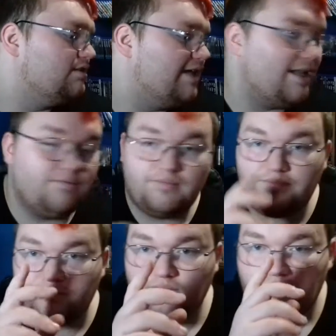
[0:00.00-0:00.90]
Then,
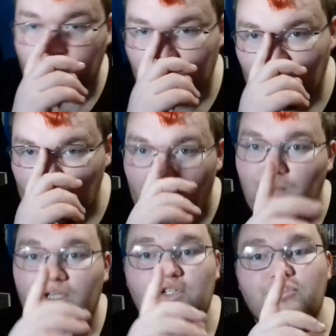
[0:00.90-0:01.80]
I
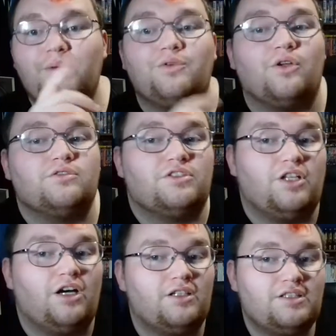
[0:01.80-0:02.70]
will agree with Don
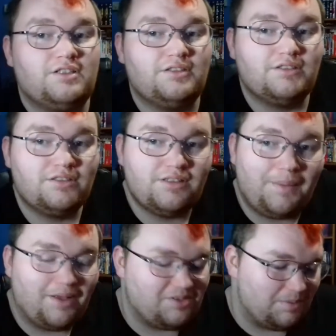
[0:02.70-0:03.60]
Star
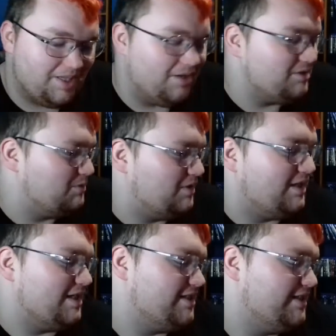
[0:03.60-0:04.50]
about something else as
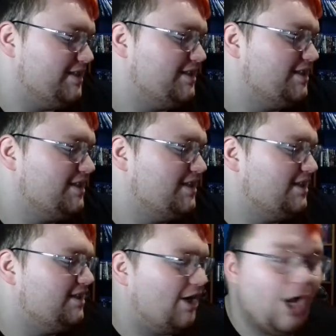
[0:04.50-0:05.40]
well, actually.
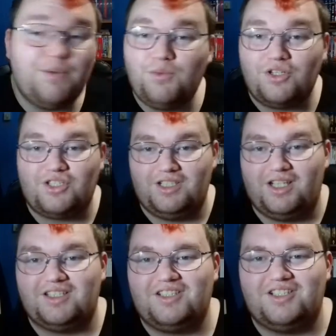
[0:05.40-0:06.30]
I hope he's watching
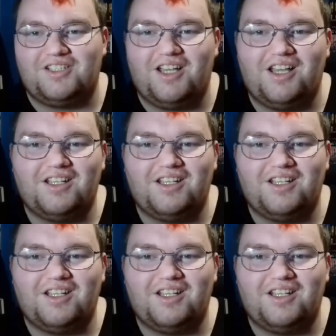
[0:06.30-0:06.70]
this, because,